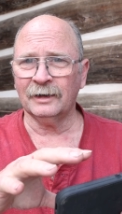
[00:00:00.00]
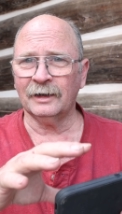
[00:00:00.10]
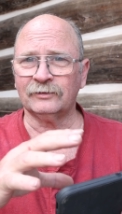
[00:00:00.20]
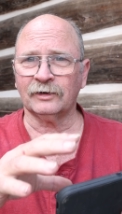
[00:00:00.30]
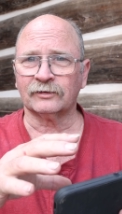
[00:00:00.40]

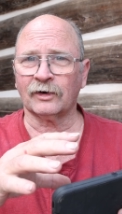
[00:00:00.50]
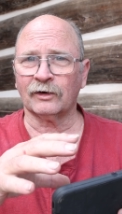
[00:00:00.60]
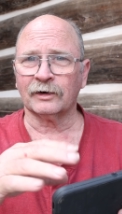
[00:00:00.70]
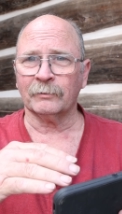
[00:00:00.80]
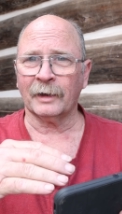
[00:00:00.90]
It's just
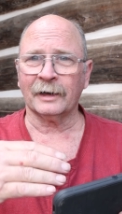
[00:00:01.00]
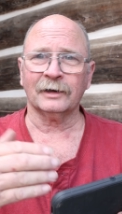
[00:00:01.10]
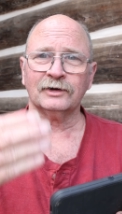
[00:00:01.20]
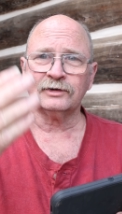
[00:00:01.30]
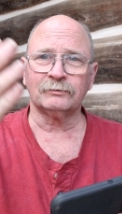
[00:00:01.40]
hard to
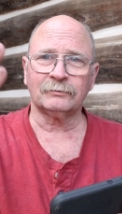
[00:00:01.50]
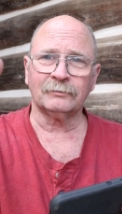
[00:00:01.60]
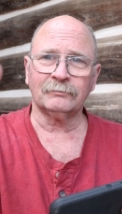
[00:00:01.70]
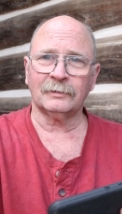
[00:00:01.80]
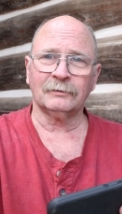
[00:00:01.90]
manage
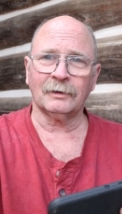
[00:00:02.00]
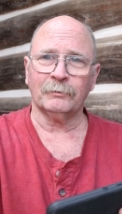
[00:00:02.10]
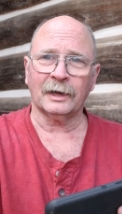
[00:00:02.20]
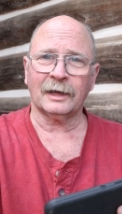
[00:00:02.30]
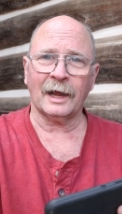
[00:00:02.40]
a
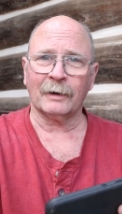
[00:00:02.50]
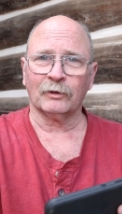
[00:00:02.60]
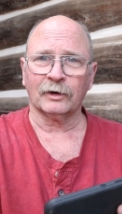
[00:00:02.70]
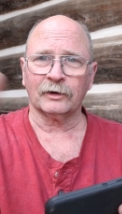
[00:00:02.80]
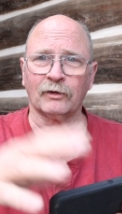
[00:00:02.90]
big
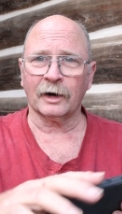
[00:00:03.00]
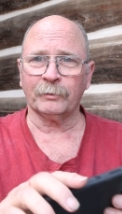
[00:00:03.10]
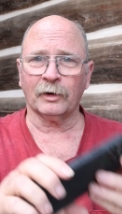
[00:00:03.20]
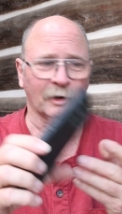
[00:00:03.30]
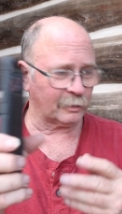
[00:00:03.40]
camera on a
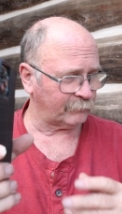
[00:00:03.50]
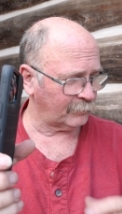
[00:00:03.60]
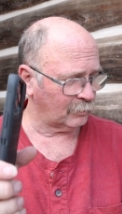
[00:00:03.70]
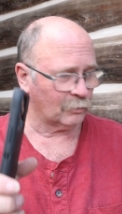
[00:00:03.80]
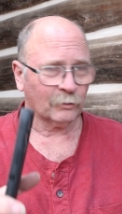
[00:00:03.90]
tripod, a
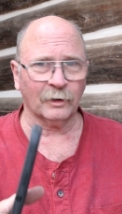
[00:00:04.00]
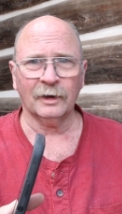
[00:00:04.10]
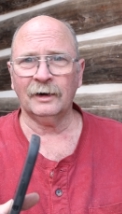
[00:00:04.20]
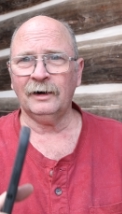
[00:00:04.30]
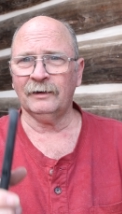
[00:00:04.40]
phone,
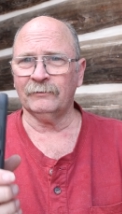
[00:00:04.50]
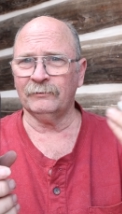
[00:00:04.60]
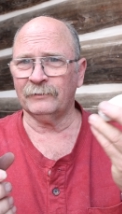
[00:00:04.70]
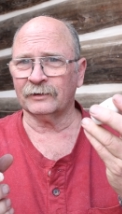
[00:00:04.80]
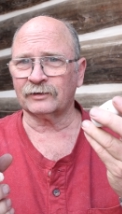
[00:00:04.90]

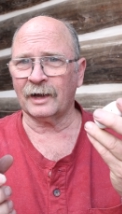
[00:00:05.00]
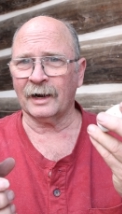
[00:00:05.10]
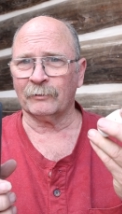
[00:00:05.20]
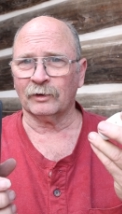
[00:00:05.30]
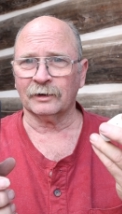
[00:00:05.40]
this
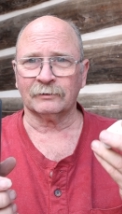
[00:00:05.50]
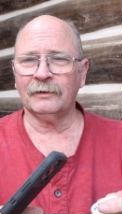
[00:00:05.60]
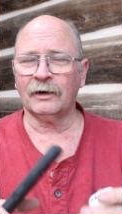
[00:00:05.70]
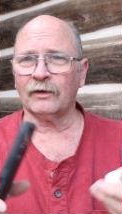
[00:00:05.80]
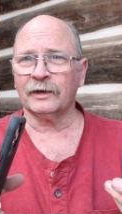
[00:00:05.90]
camera,
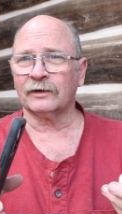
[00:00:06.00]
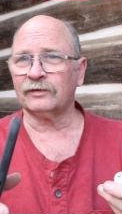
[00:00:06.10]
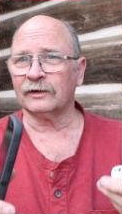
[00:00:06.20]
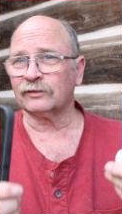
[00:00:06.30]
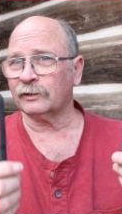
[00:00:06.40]
and all the
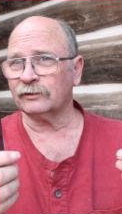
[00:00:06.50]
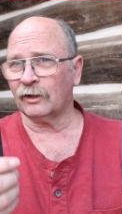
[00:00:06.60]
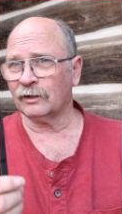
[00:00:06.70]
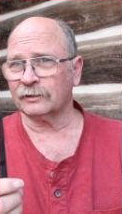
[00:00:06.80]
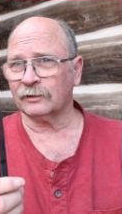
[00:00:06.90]
accessories
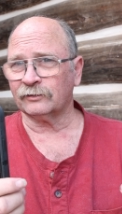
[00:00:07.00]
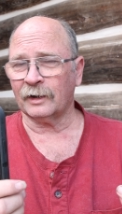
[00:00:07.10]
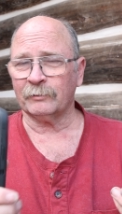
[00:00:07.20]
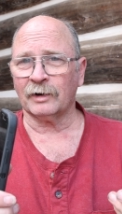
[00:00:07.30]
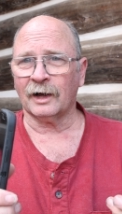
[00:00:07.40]
all at the
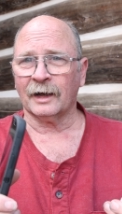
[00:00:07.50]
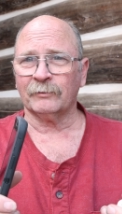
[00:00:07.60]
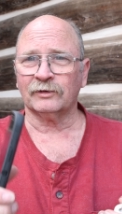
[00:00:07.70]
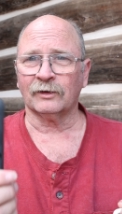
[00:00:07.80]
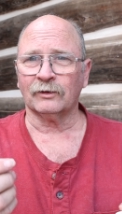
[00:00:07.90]
same
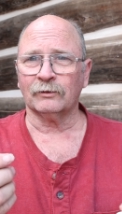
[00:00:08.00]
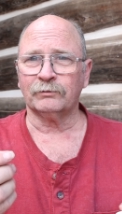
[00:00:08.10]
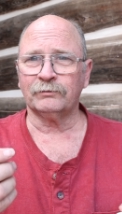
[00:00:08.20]
time. So